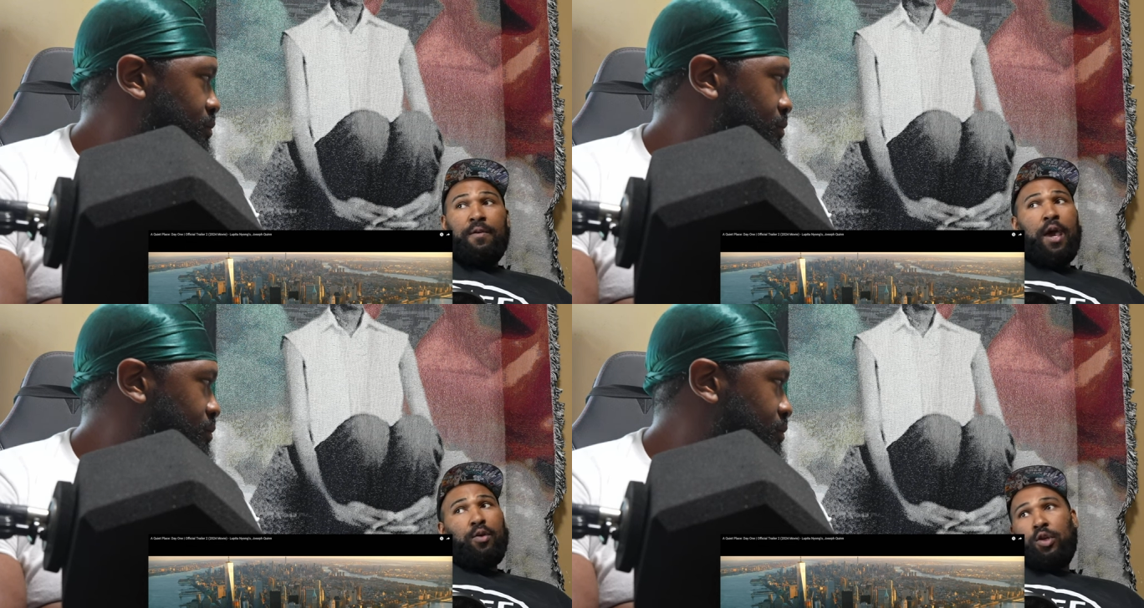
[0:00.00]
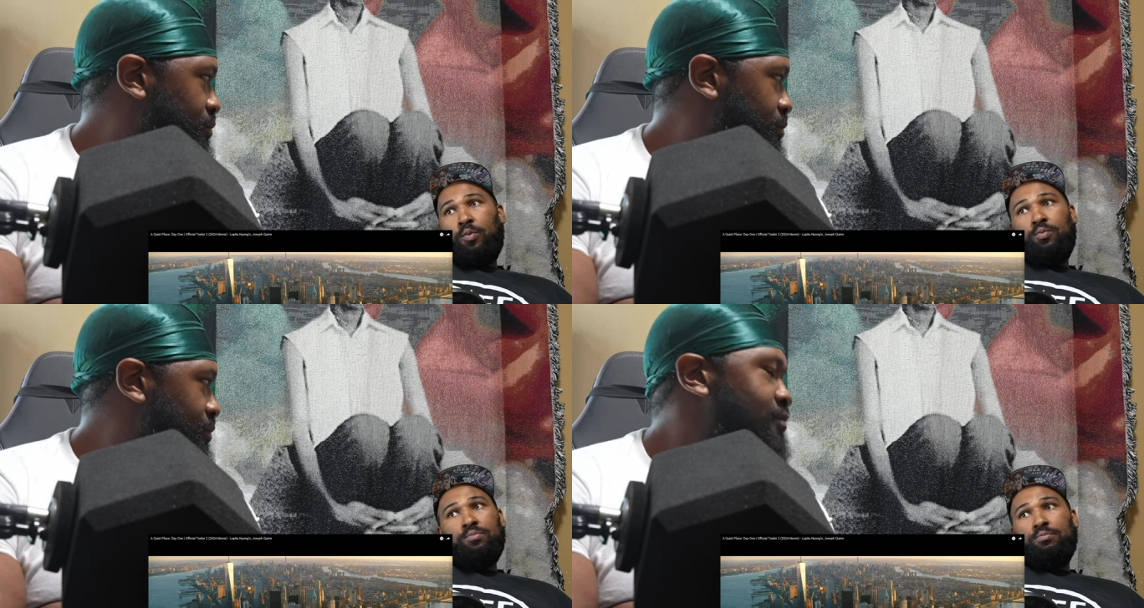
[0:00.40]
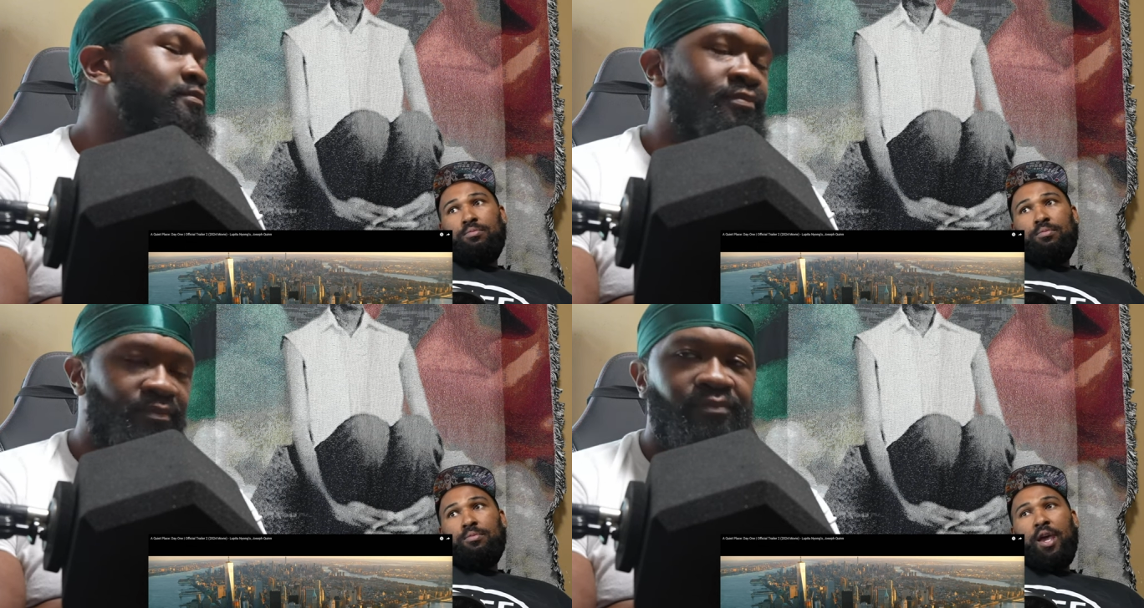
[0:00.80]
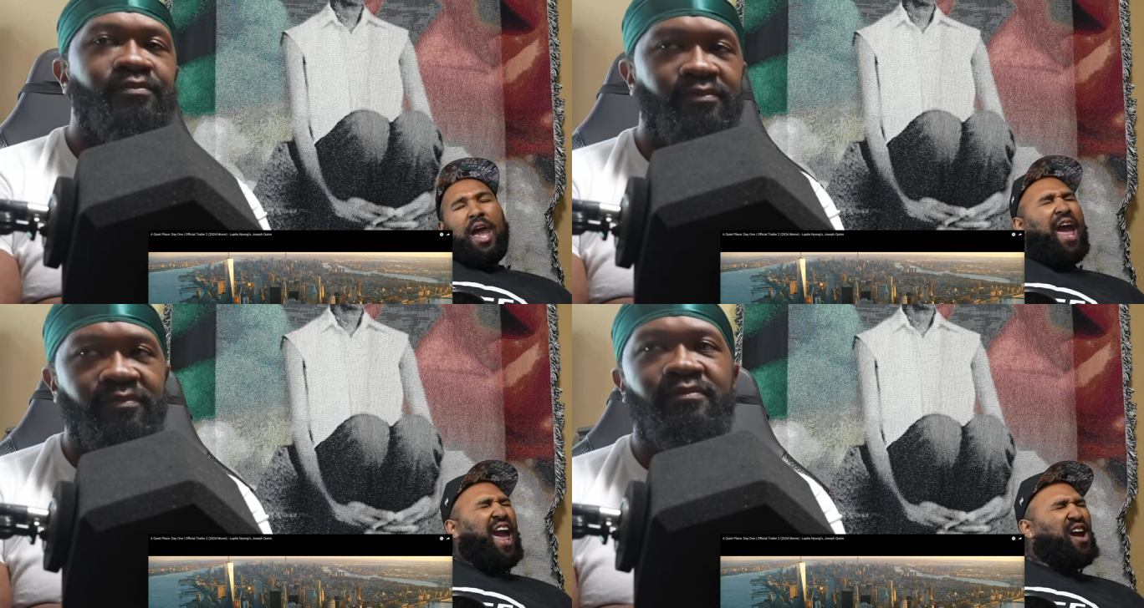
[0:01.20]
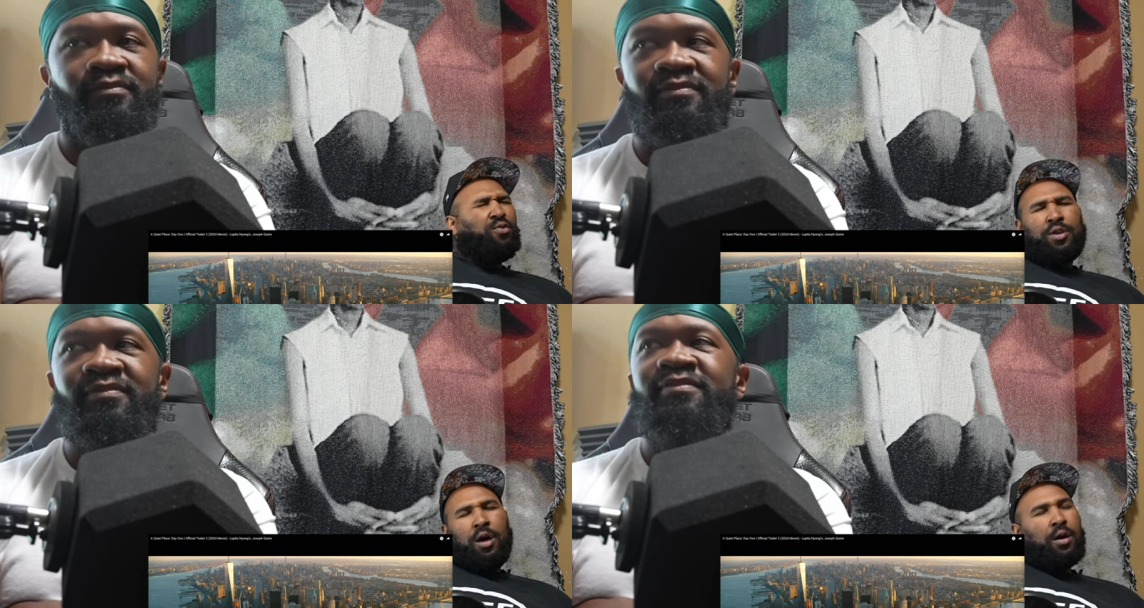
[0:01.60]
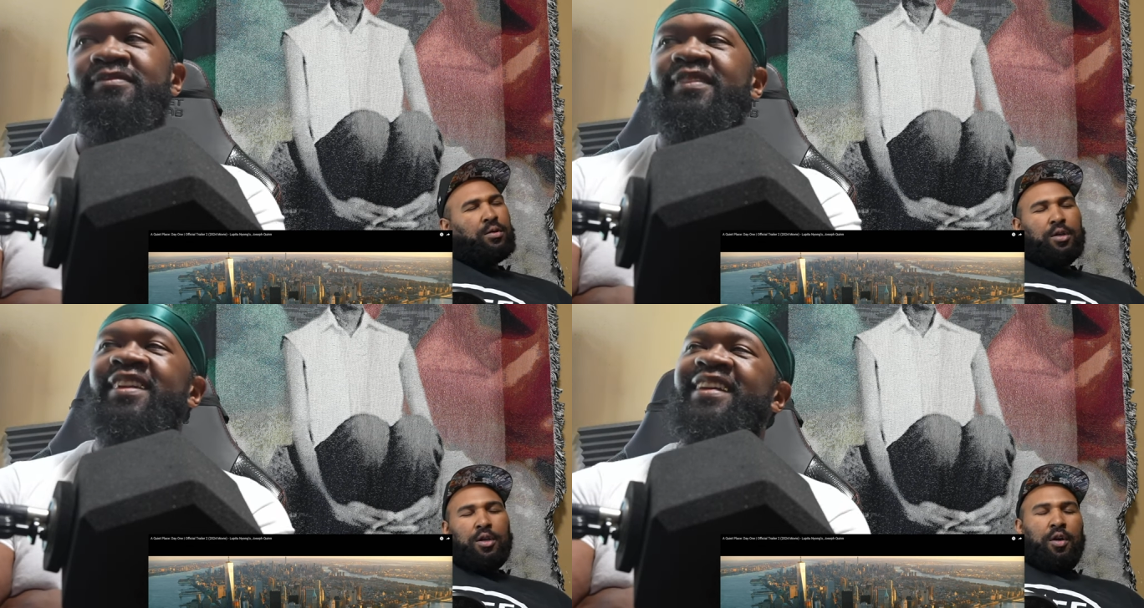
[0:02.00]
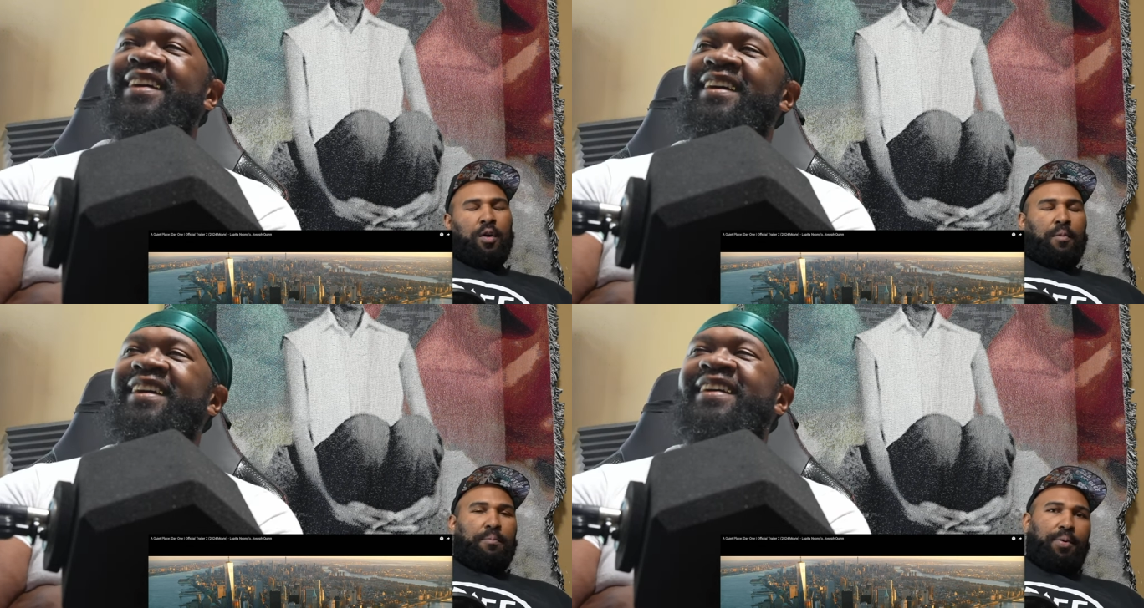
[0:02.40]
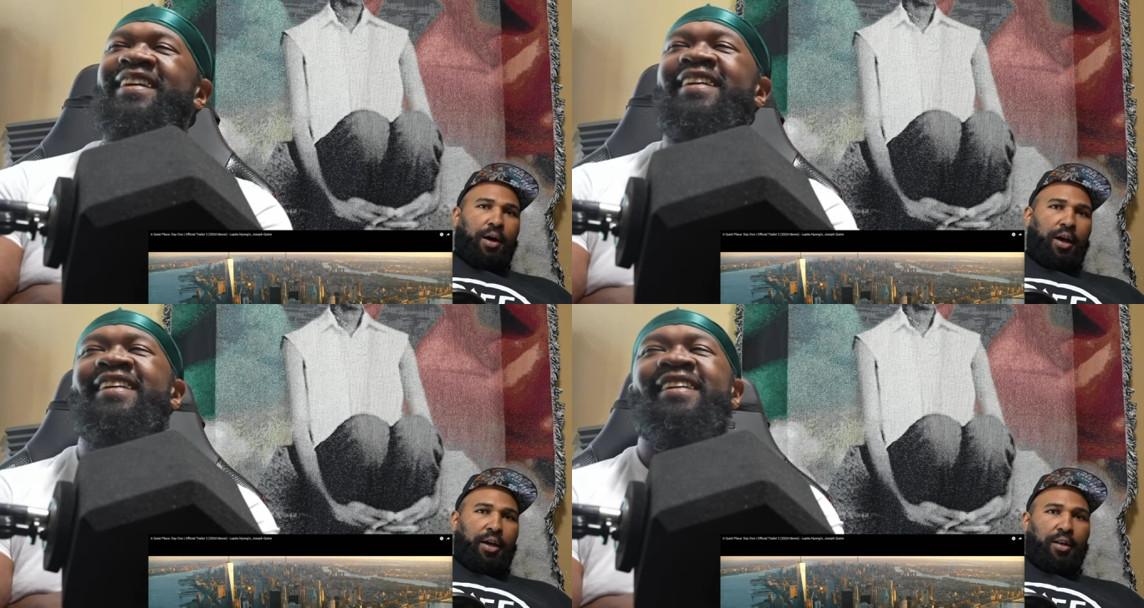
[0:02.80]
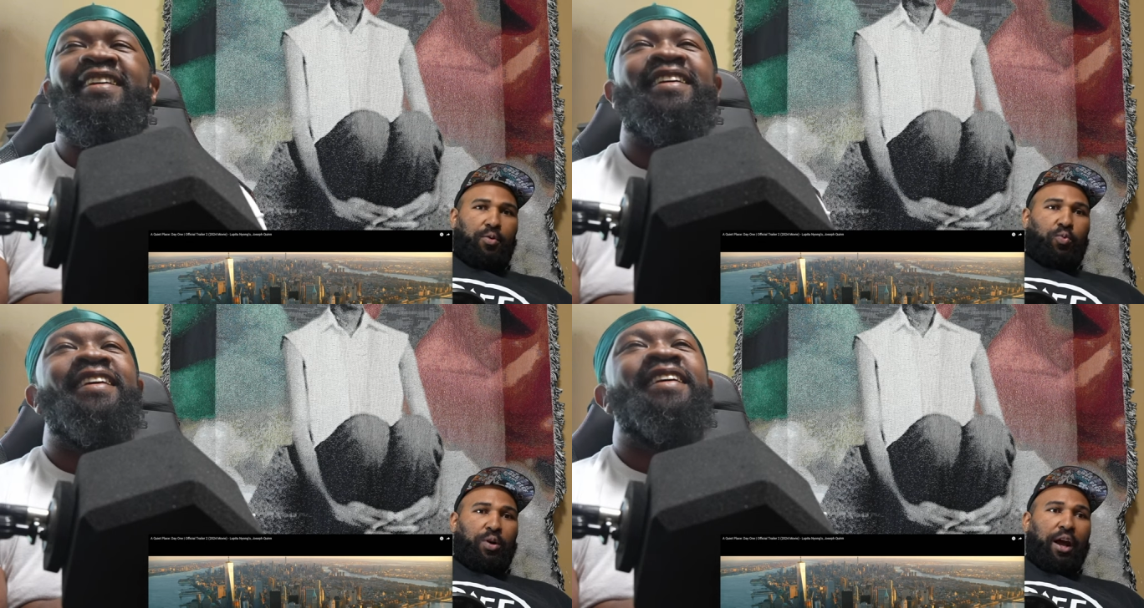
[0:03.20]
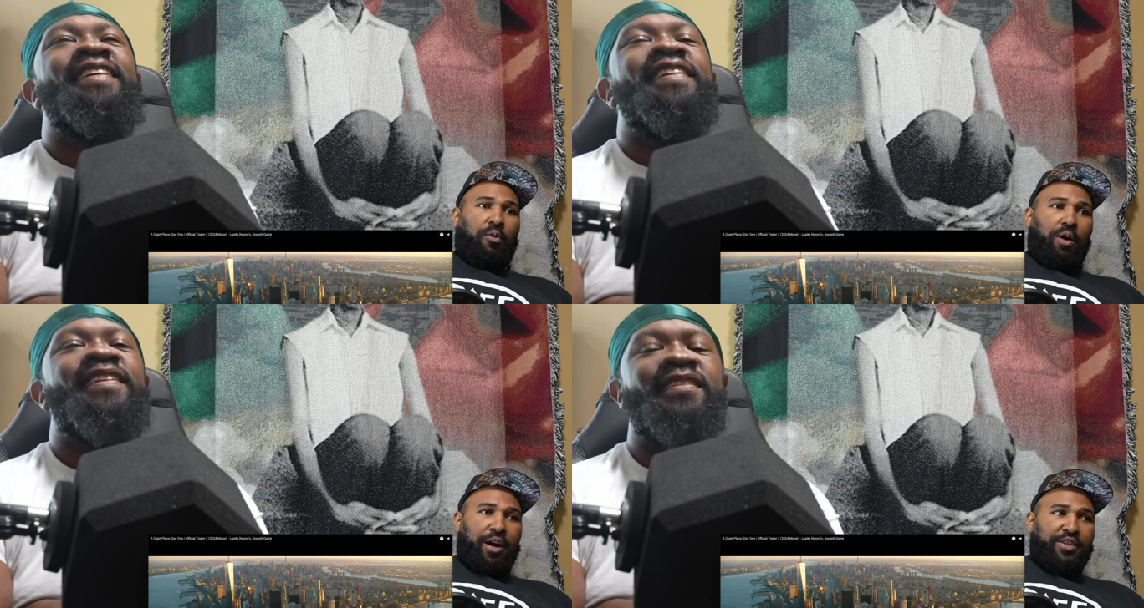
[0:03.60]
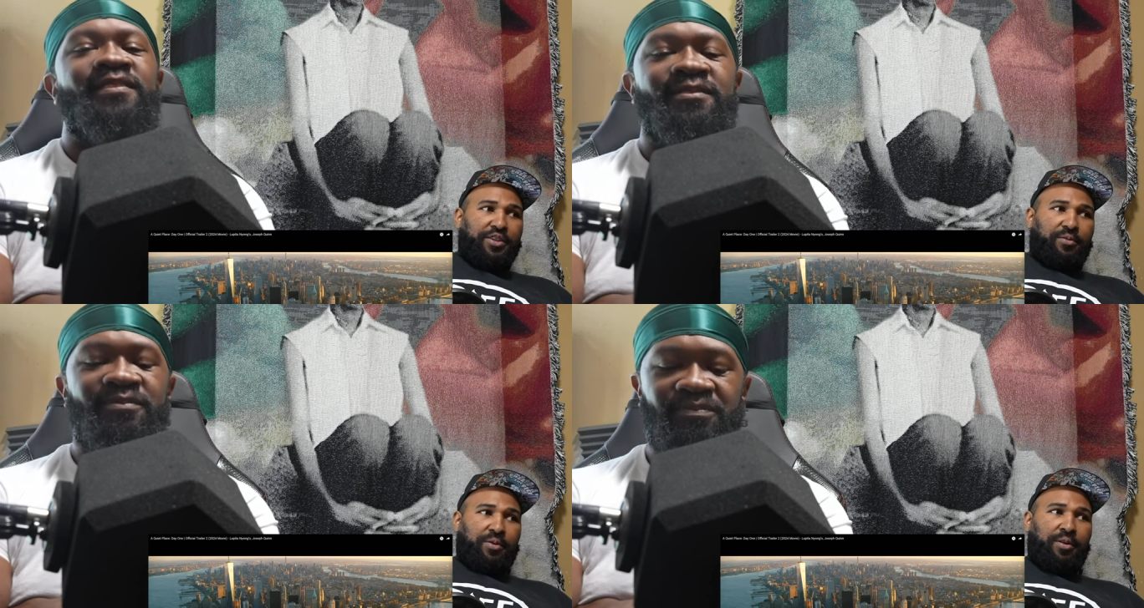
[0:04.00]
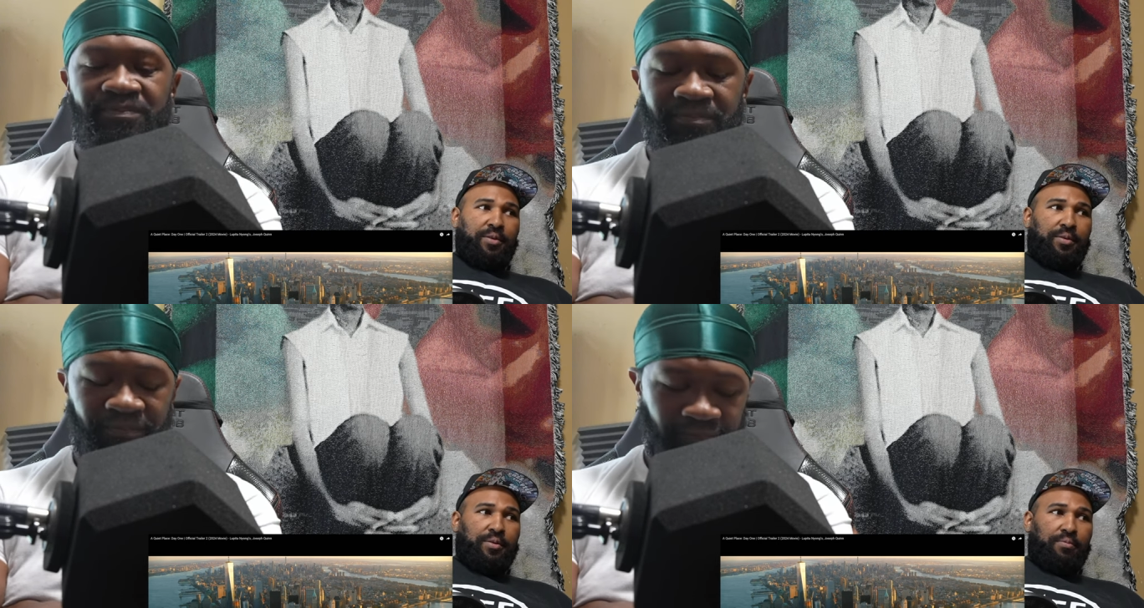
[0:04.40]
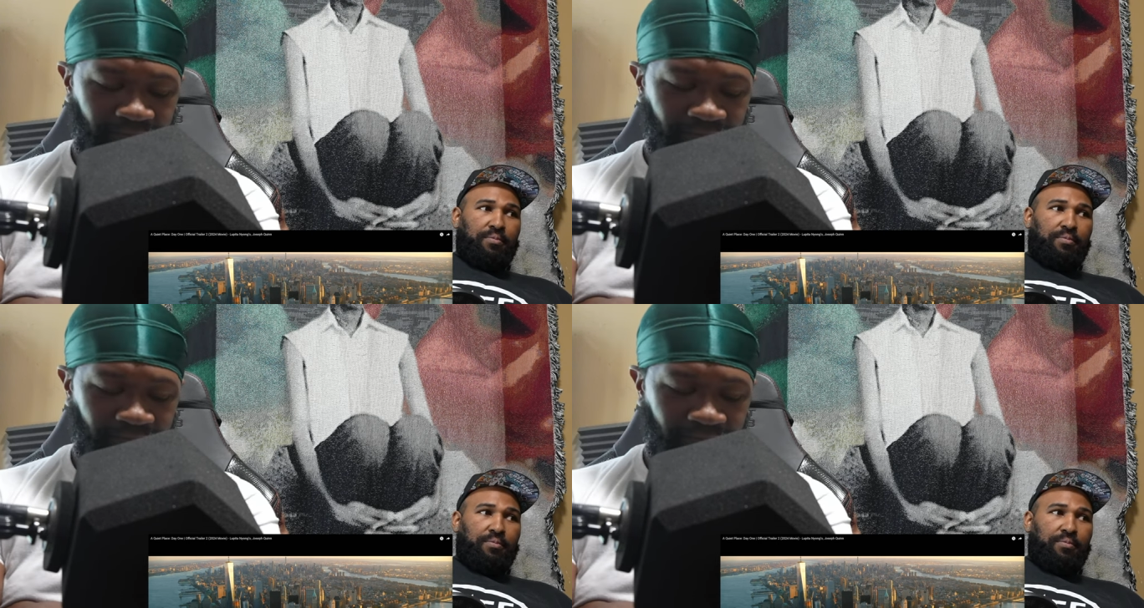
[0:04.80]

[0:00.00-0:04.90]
Speaker 1: Hell no. Hell no. But would I watch it with